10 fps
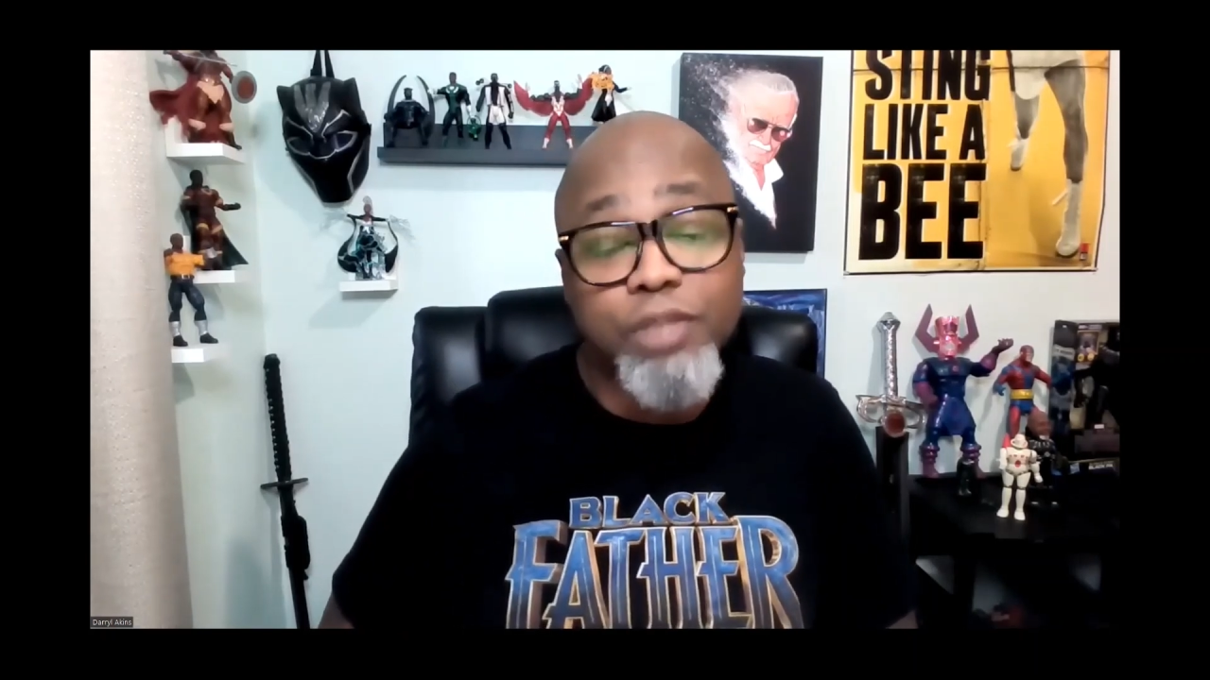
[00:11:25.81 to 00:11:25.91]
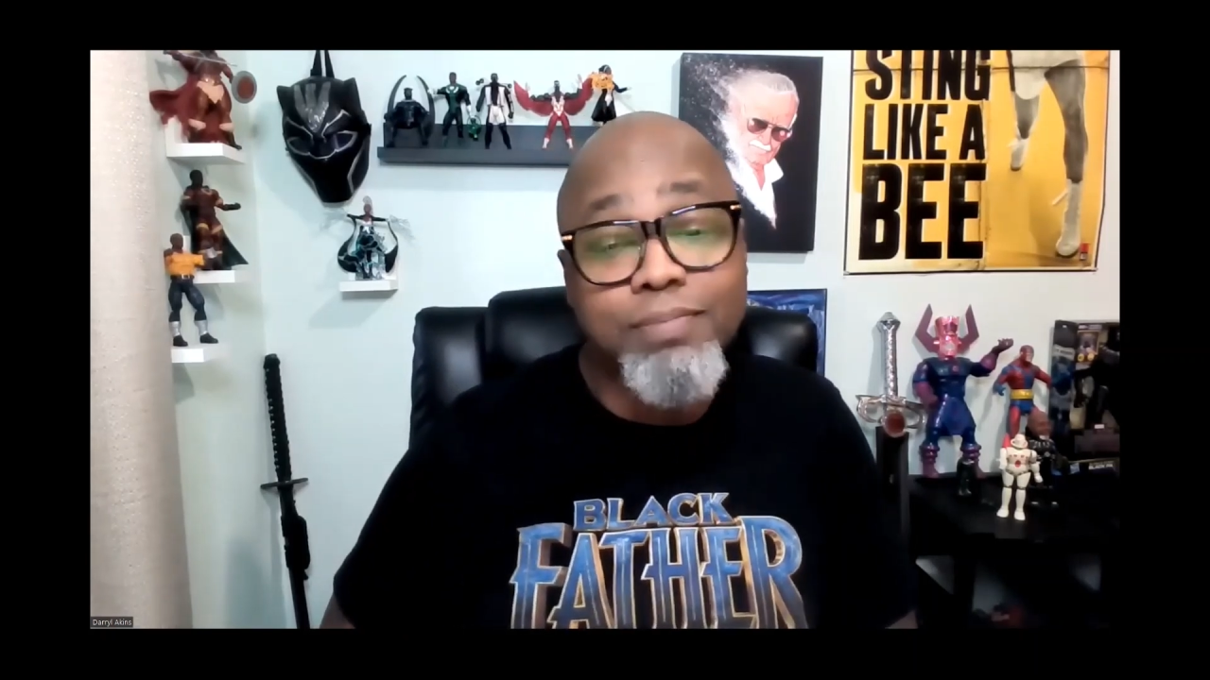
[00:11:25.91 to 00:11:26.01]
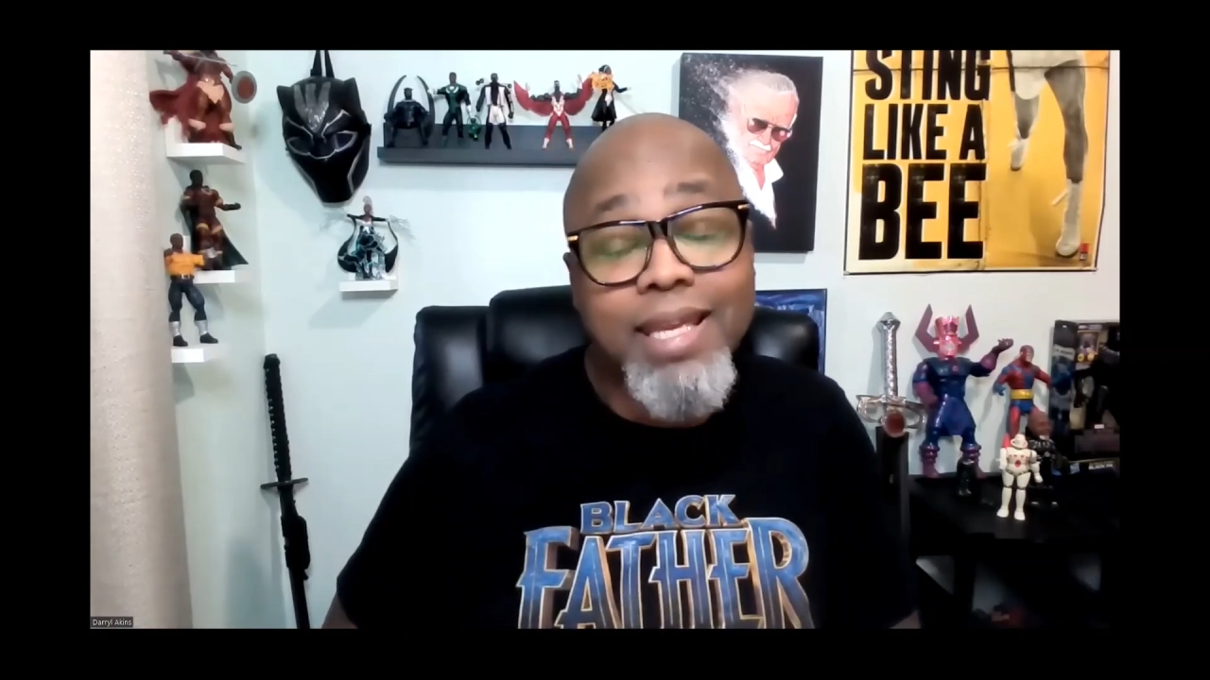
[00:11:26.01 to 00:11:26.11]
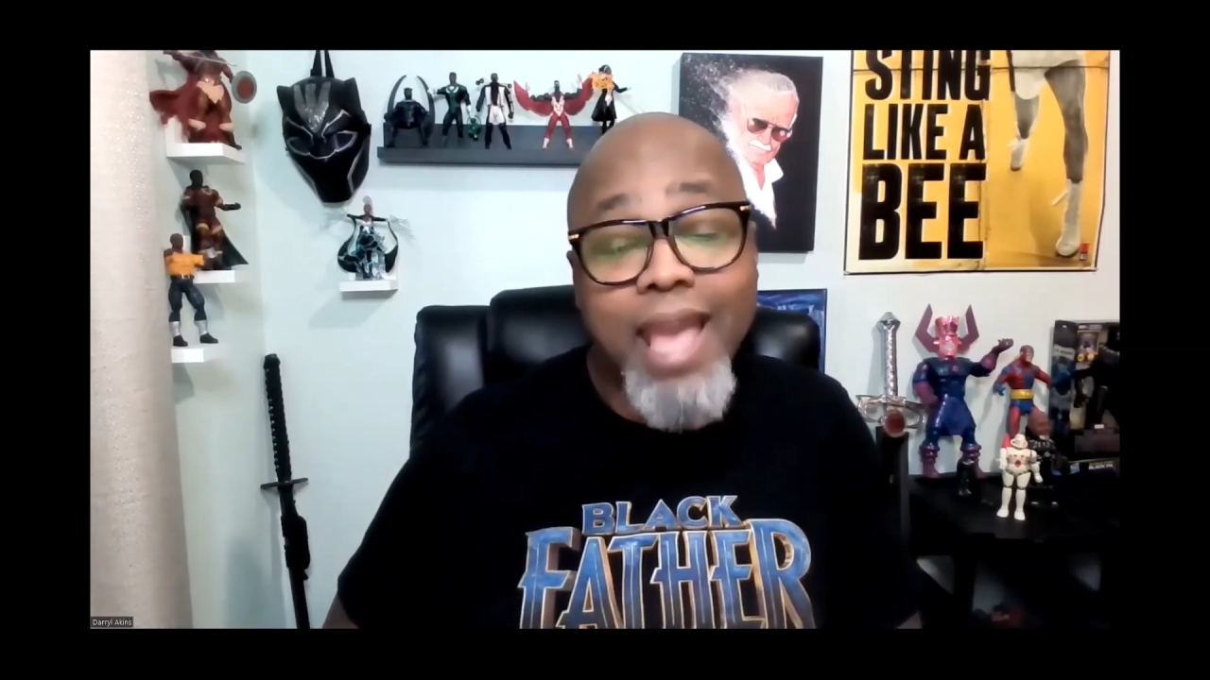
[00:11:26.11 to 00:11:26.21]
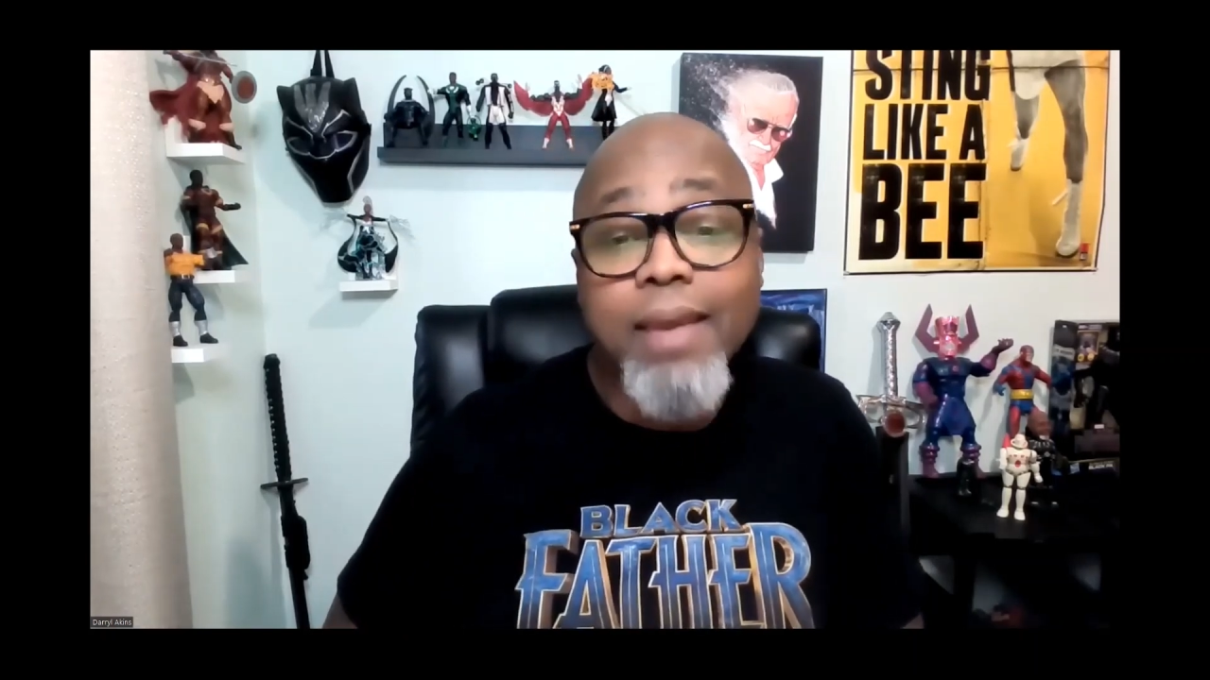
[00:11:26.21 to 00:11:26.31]

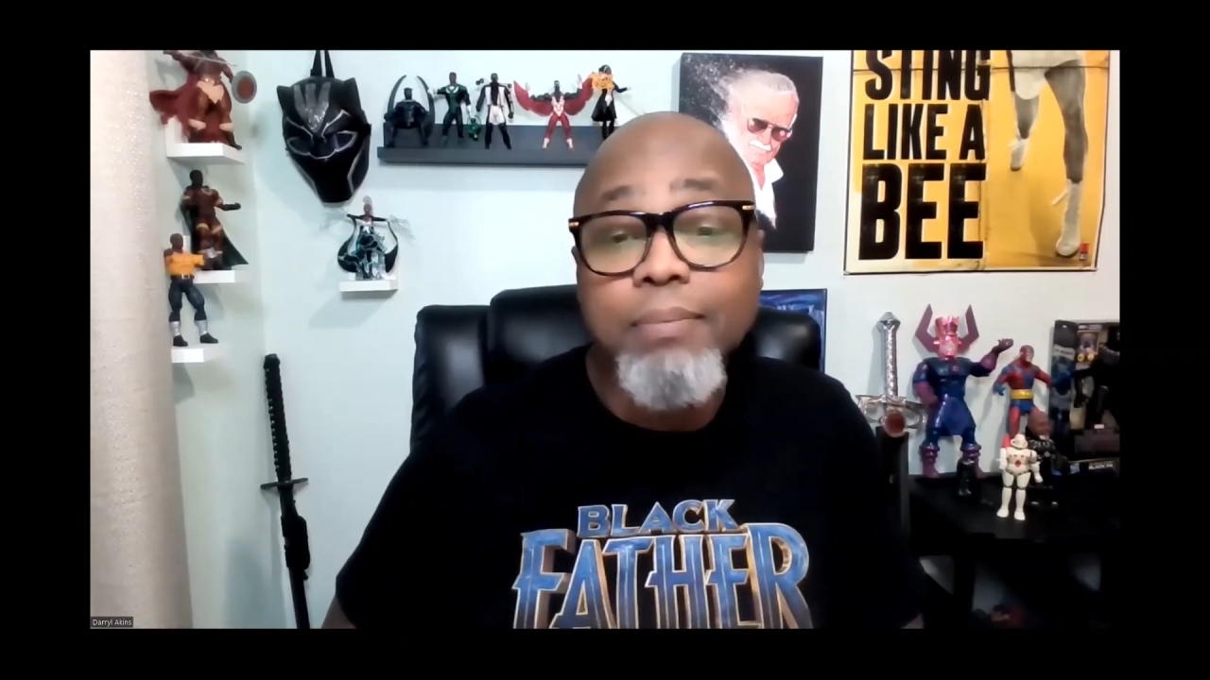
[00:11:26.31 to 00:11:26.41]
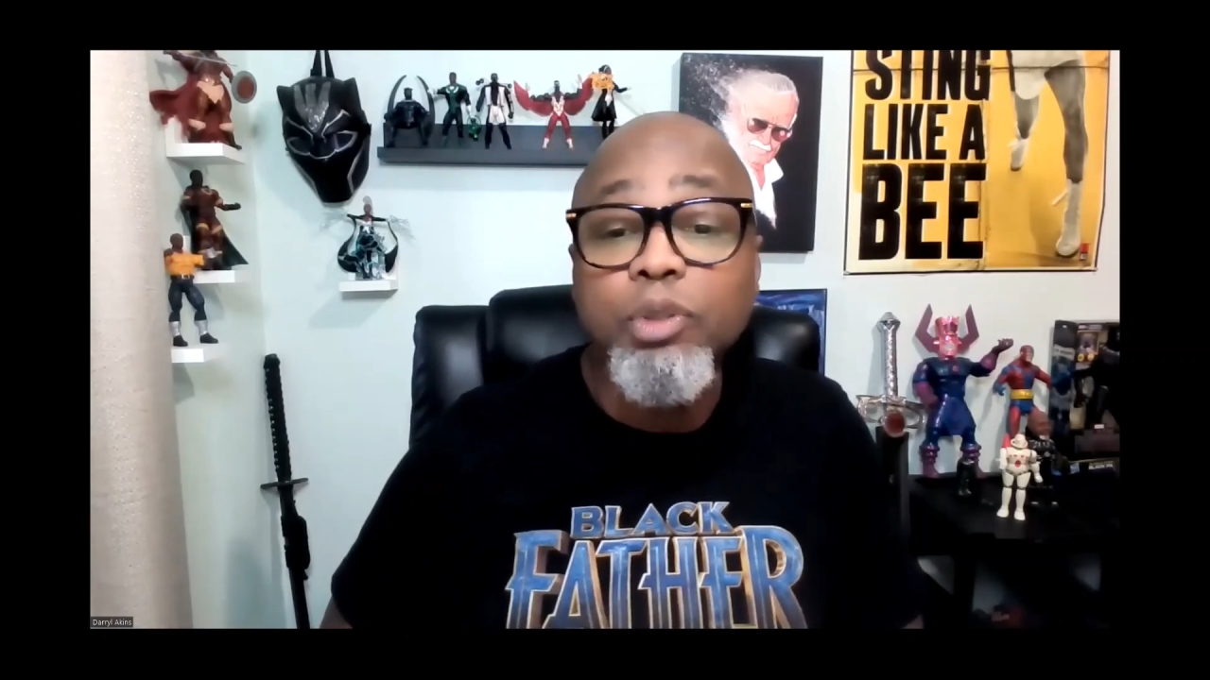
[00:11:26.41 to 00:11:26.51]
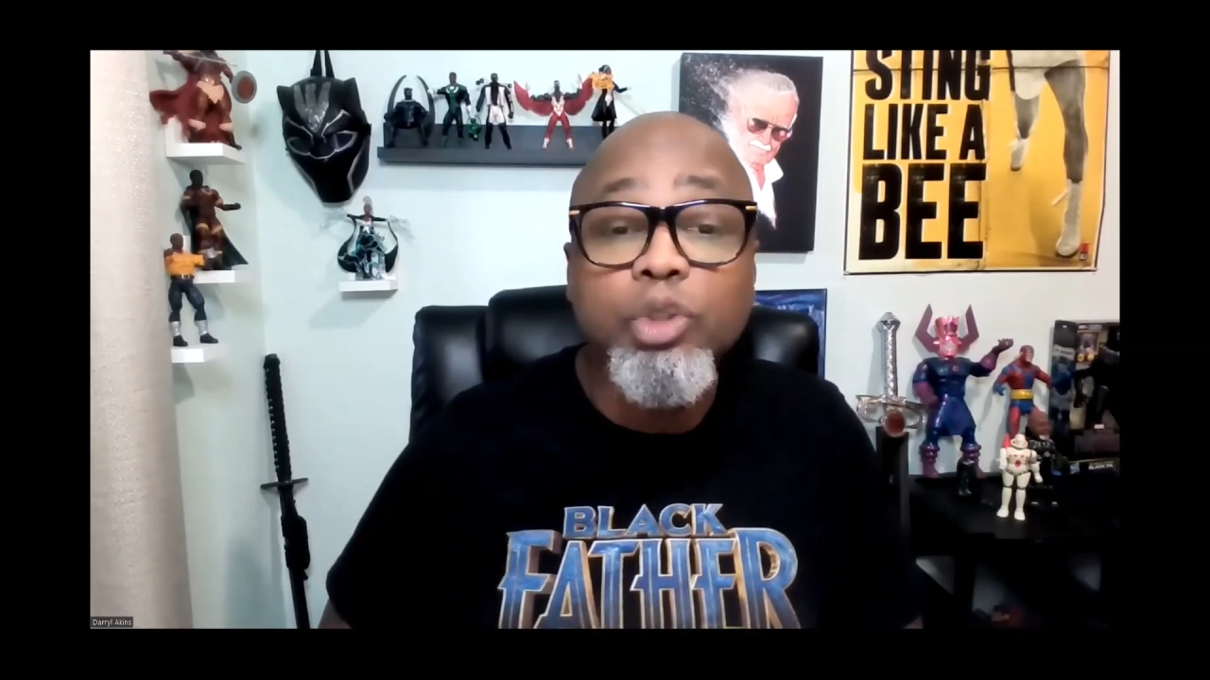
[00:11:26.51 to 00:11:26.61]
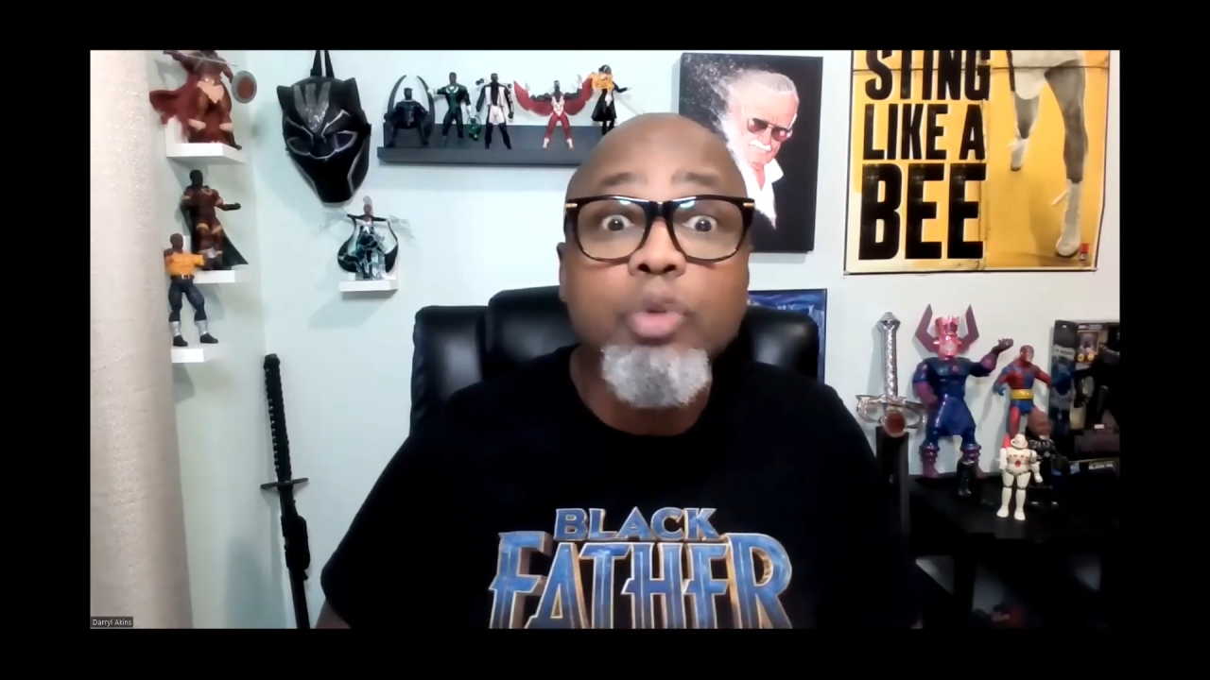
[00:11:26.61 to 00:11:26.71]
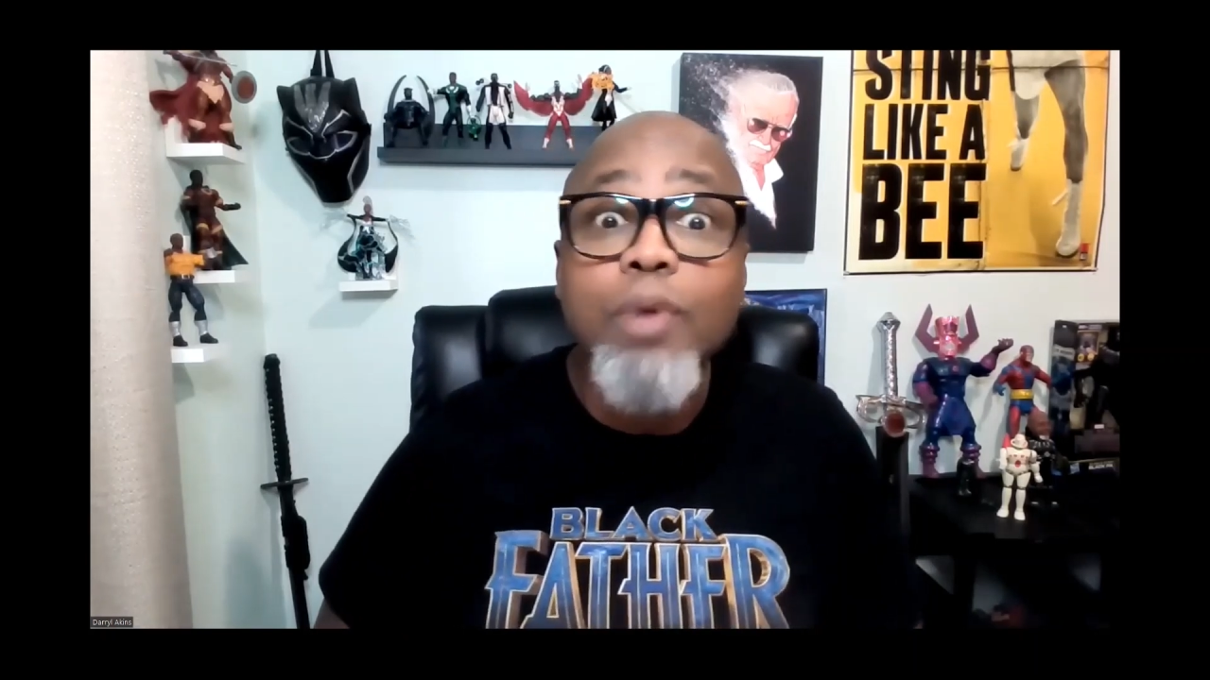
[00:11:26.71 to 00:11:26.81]
should be
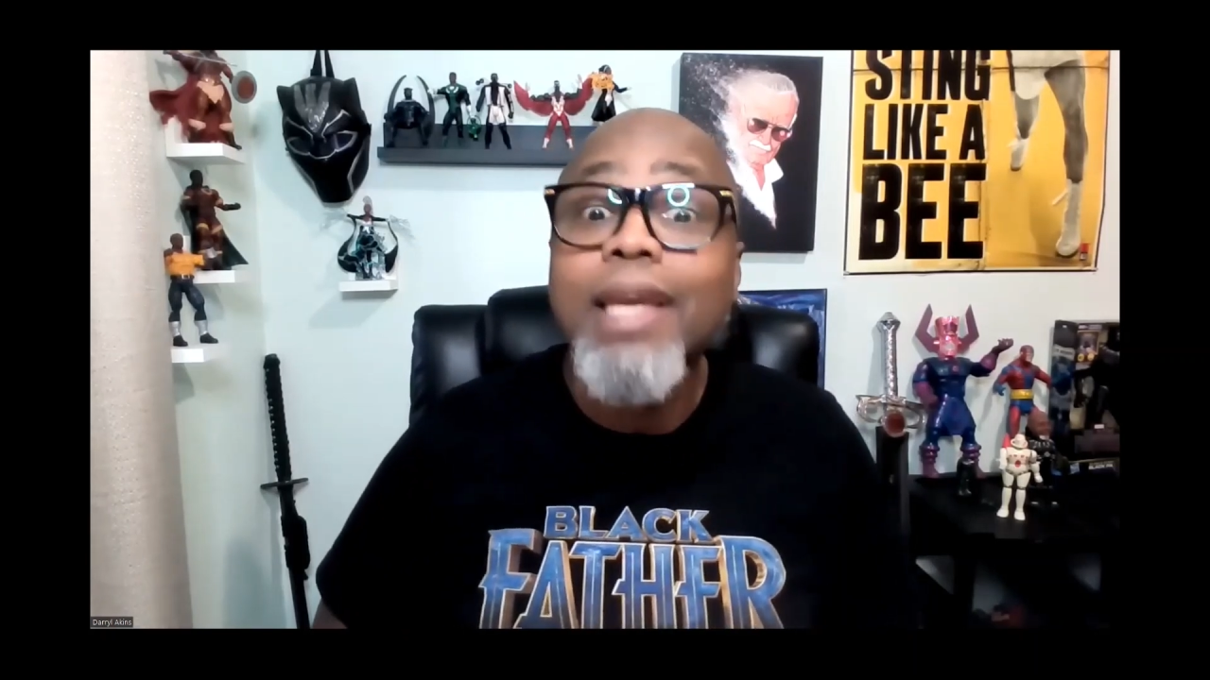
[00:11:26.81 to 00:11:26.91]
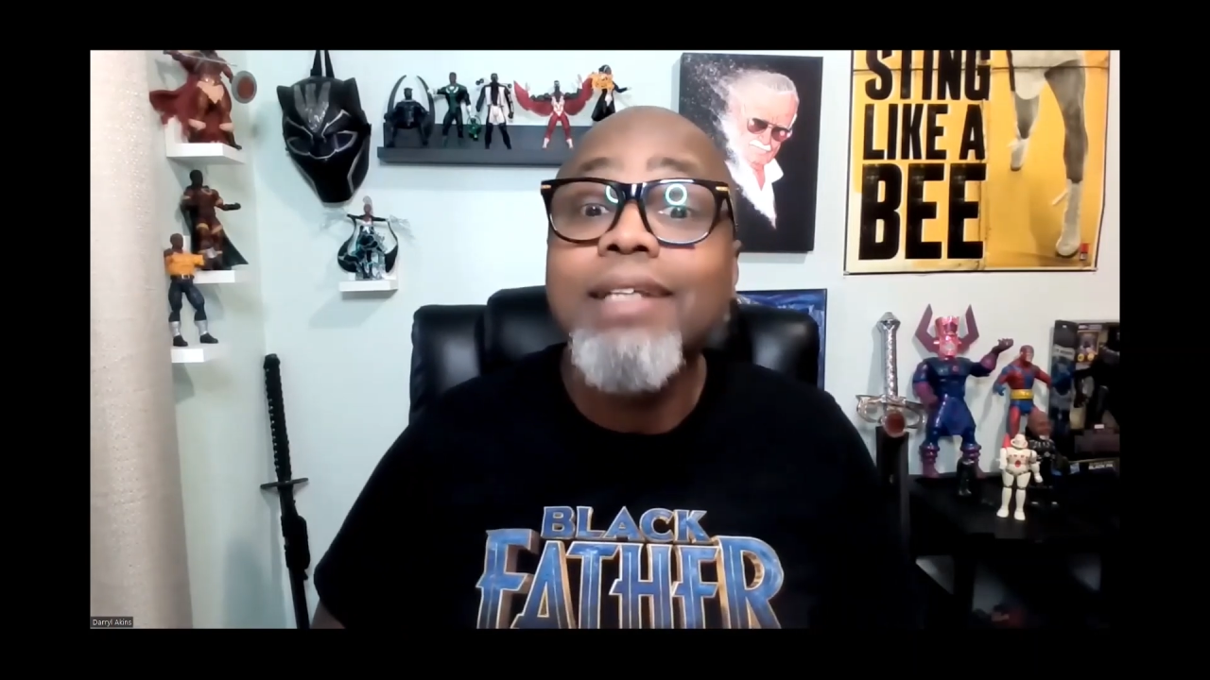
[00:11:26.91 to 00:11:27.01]
able to